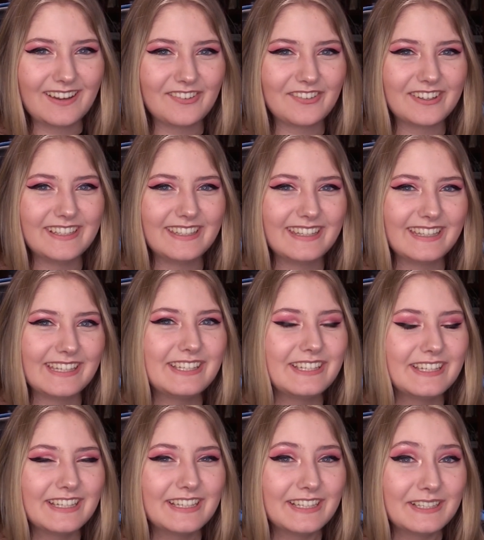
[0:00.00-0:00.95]
not
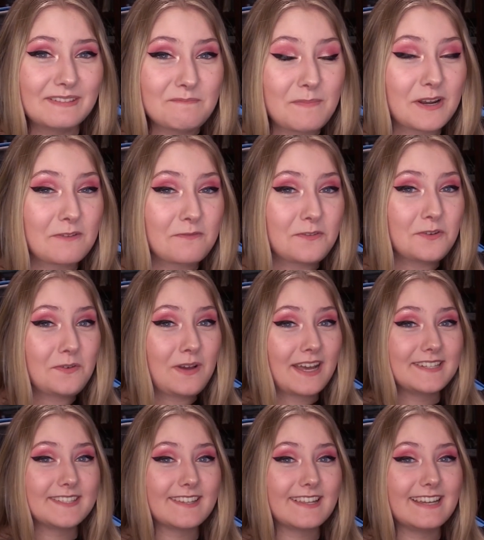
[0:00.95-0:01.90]
really. But if you
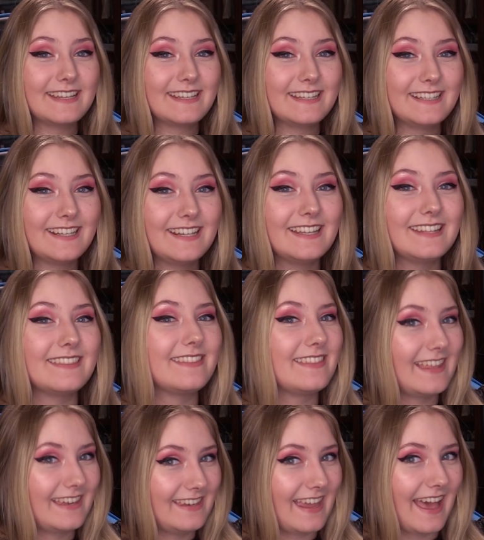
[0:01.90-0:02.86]
guys like it,
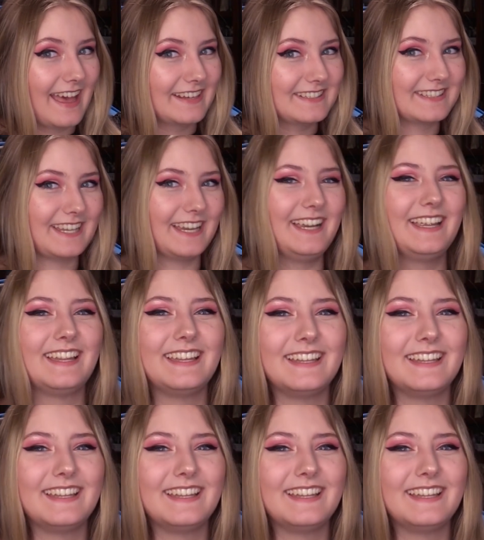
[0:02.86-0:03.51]
then yes.